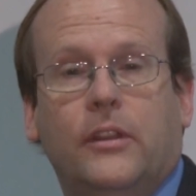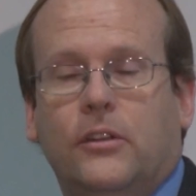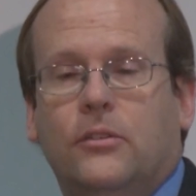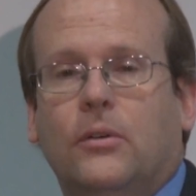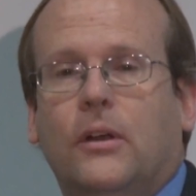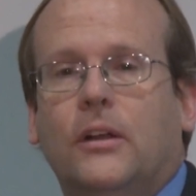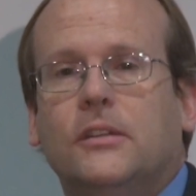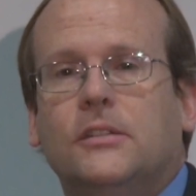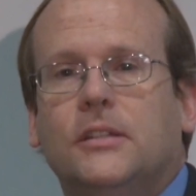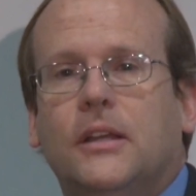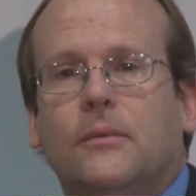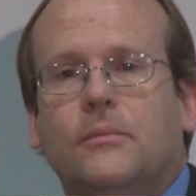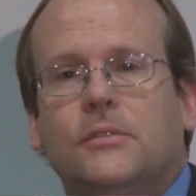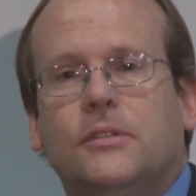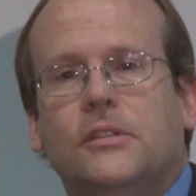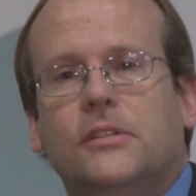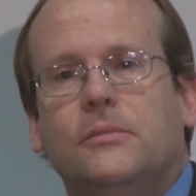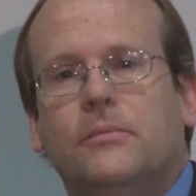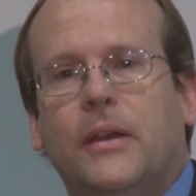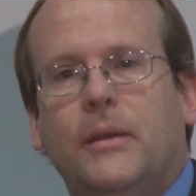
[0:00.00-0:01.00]
The drug
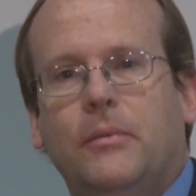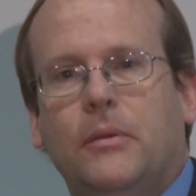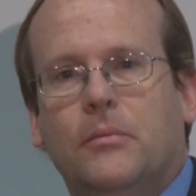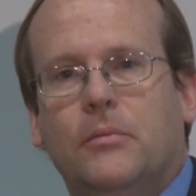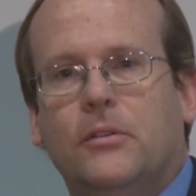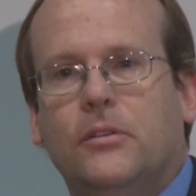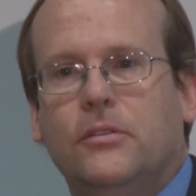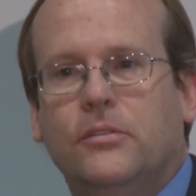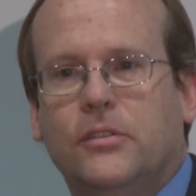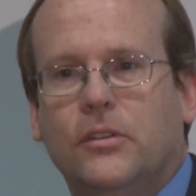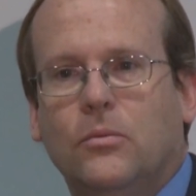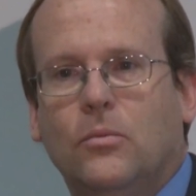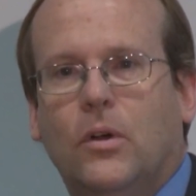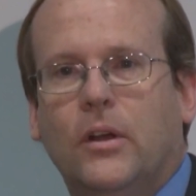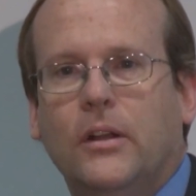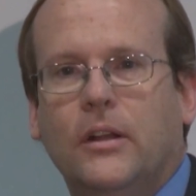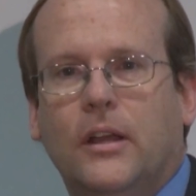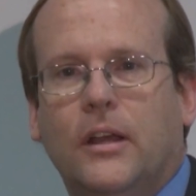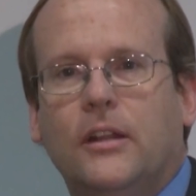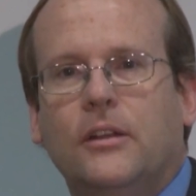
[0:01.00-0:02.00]
substance might be produced in
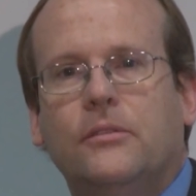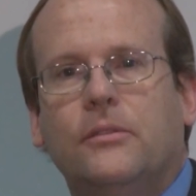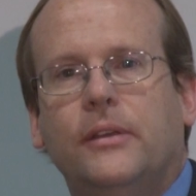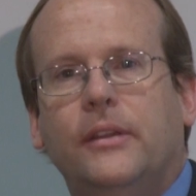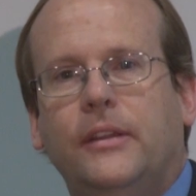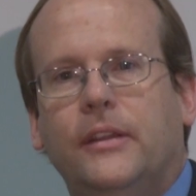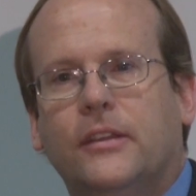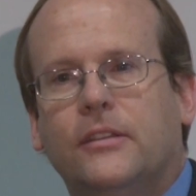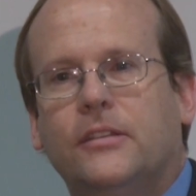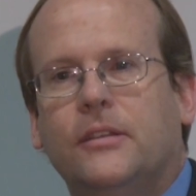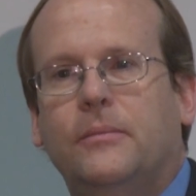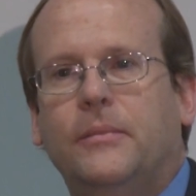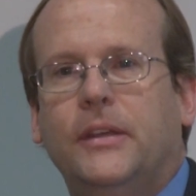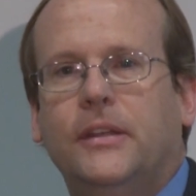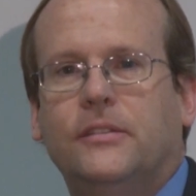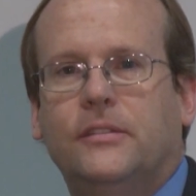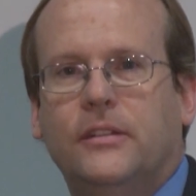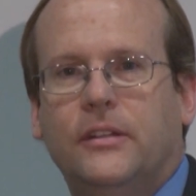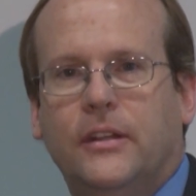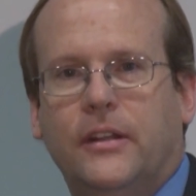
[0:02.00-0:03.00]
one country, the
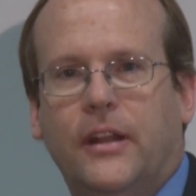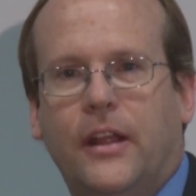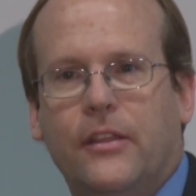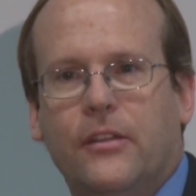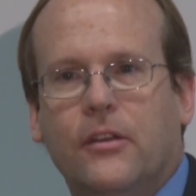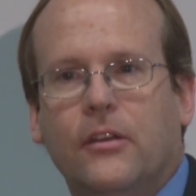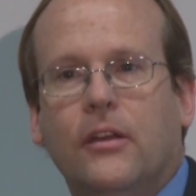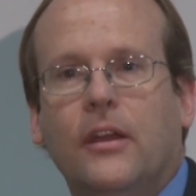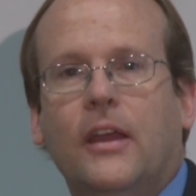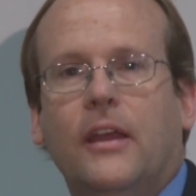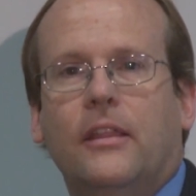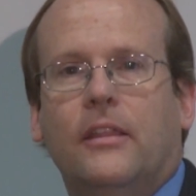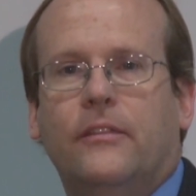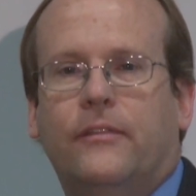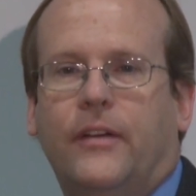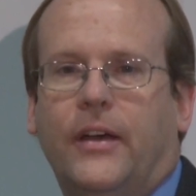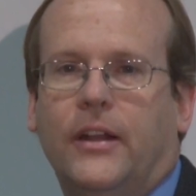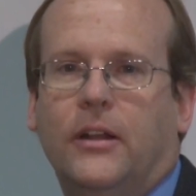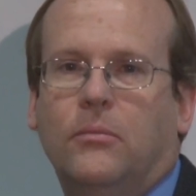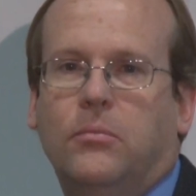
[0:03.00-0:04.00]
excipients in another, the
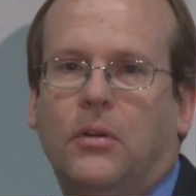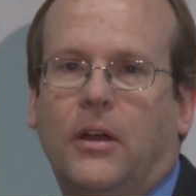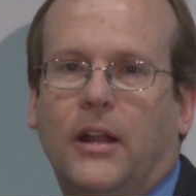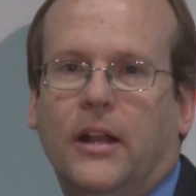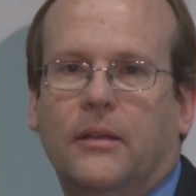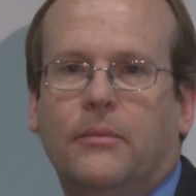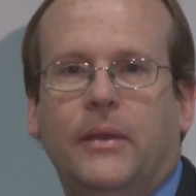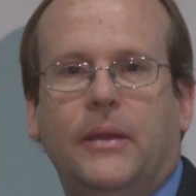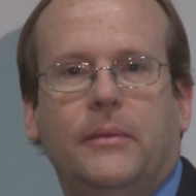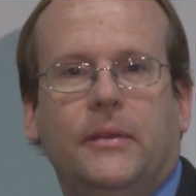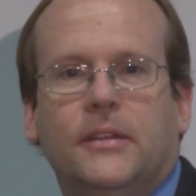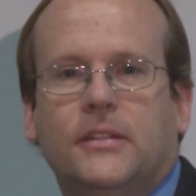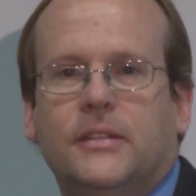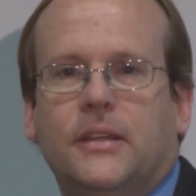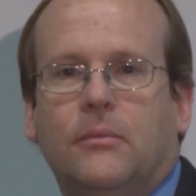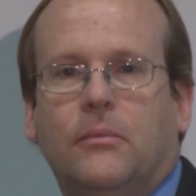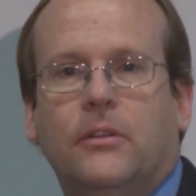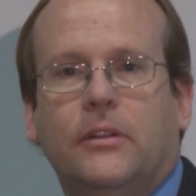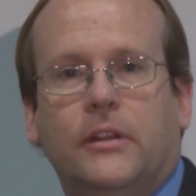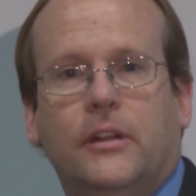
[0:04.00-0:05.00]
final product may be
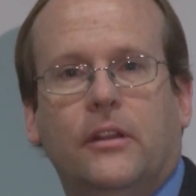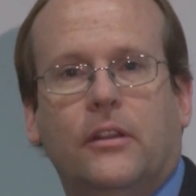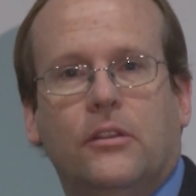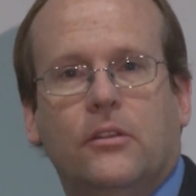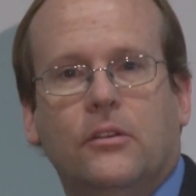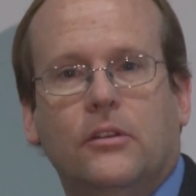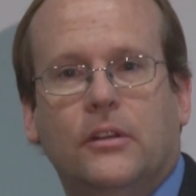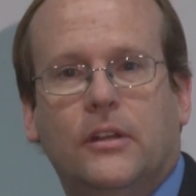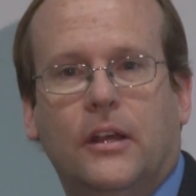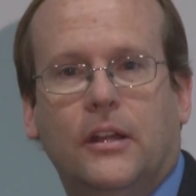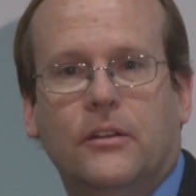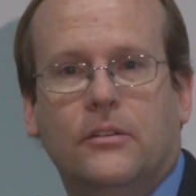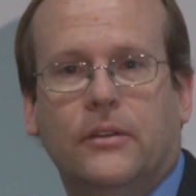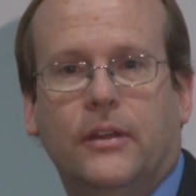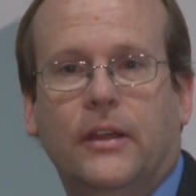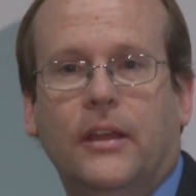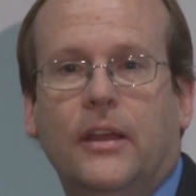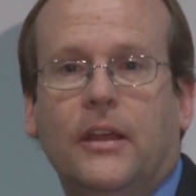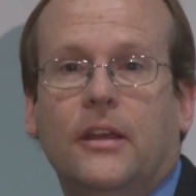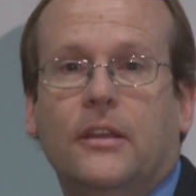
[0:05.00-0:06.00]
assembled in a third country.